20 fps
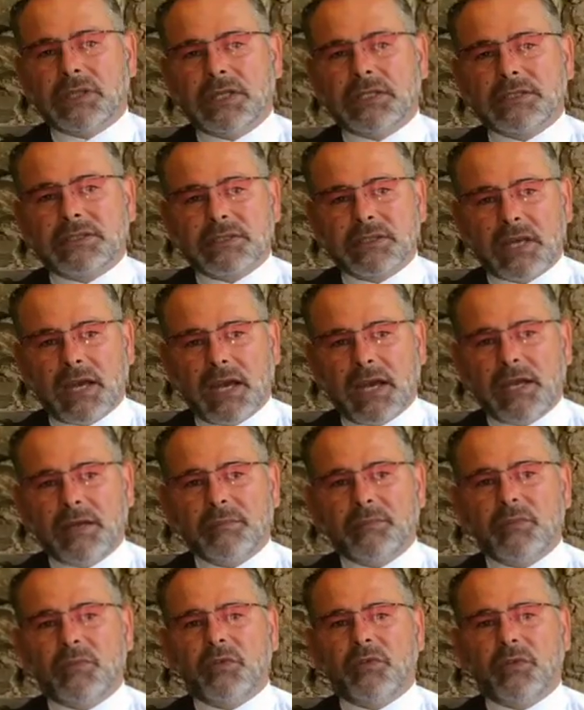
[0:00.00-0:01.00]
It's
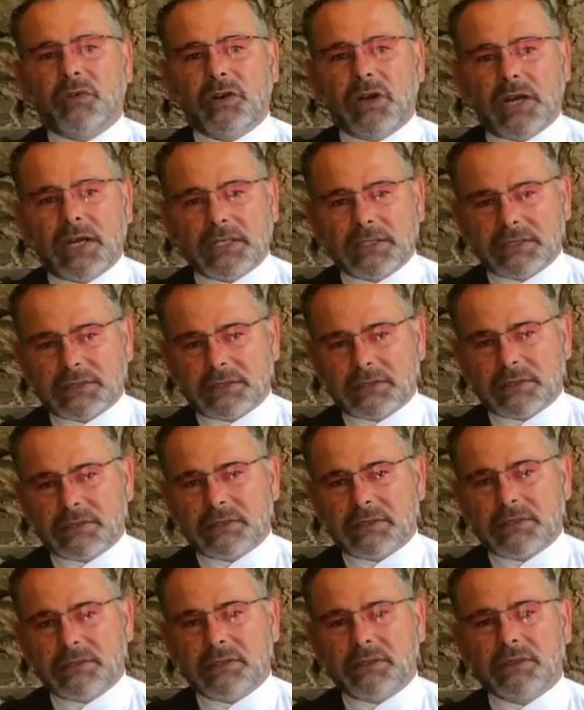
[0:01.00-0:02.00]
time for us
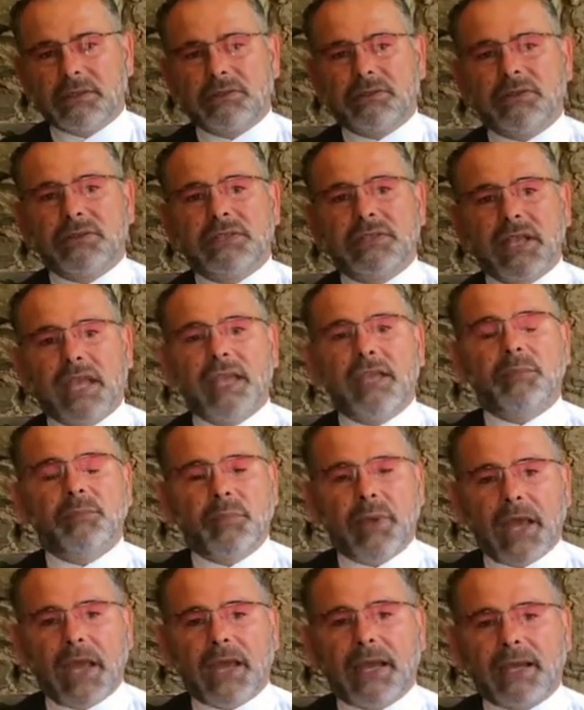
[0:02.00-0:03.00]
to take
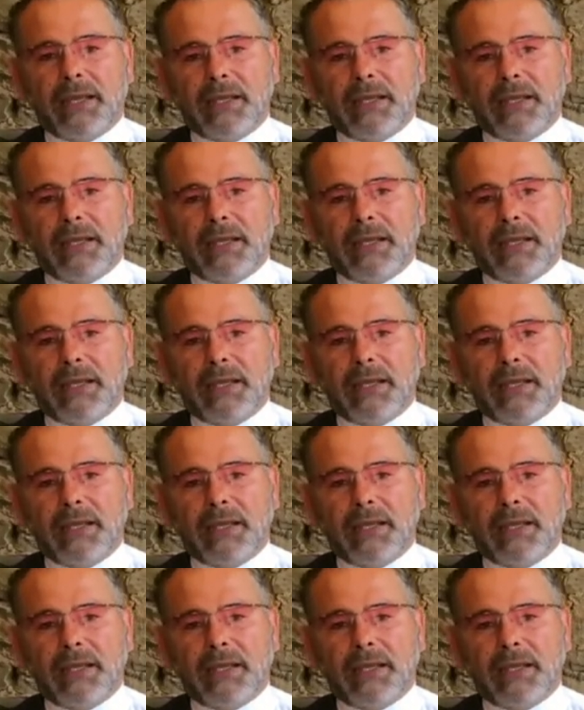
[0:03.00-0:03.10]
back